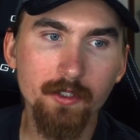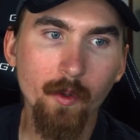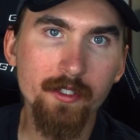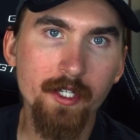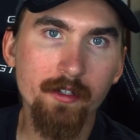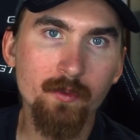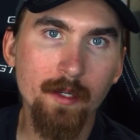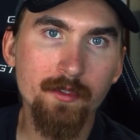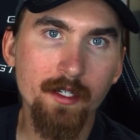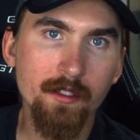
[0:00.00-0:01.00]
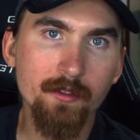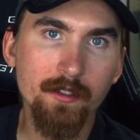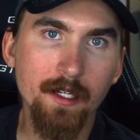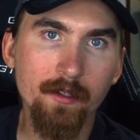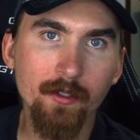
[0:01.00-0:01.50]
So on Cherry's website, you
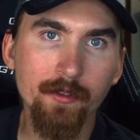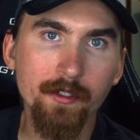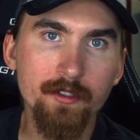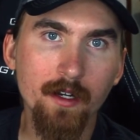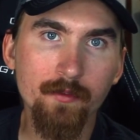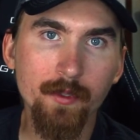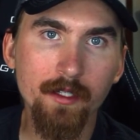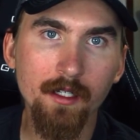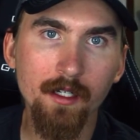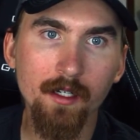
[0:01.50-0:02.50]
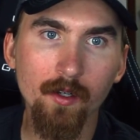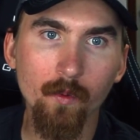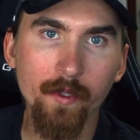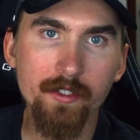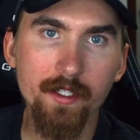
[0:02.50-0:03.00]
can download their software,
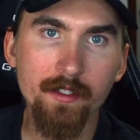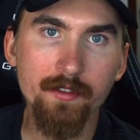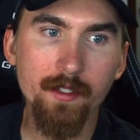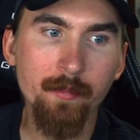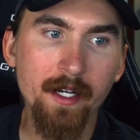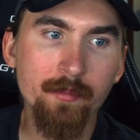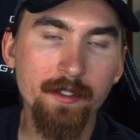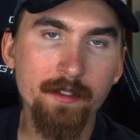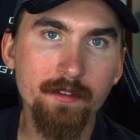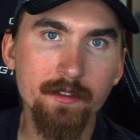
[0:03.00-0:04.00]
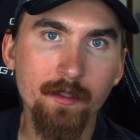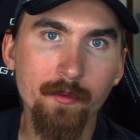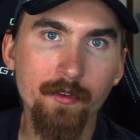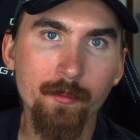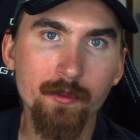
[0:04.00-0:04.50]
which is, in my opinion, some
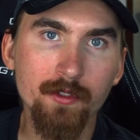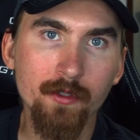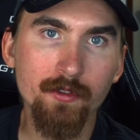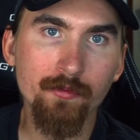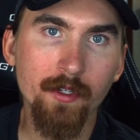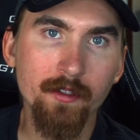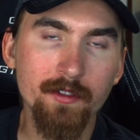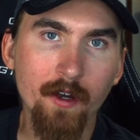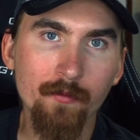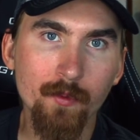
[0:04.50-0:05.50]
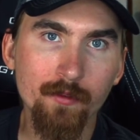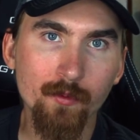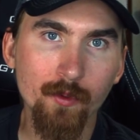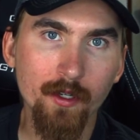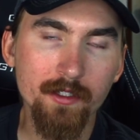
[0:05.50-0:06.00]
of the most user-friendly software
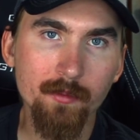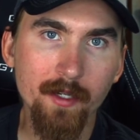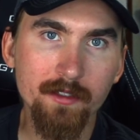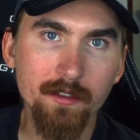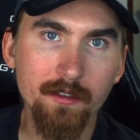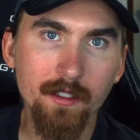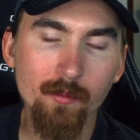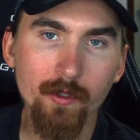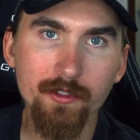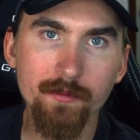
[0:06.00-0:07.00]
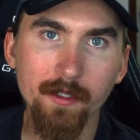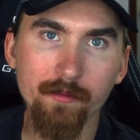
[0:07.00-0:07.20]
for customizing keyboards.